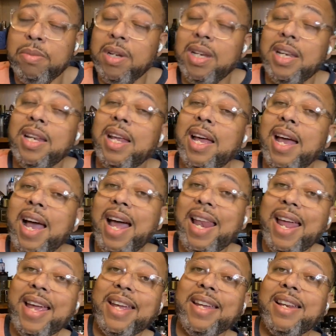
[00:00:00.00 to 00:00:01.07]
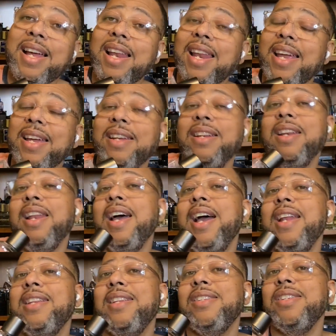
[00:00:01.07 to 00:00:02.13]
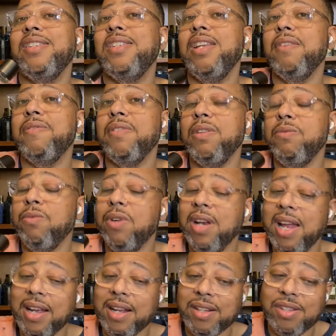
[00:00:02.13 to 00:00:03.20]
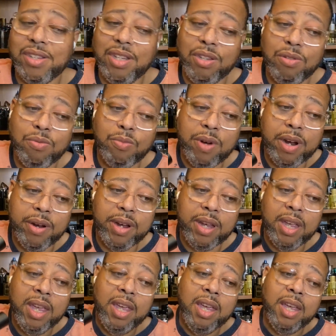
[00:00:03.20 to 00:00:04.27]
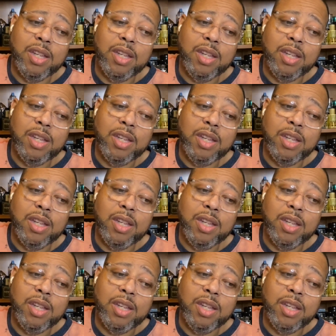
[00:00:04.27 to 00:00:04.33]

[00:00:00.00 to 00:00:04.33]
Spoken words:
But I like it. I like it a lot. This is definitely one I could see you wearing,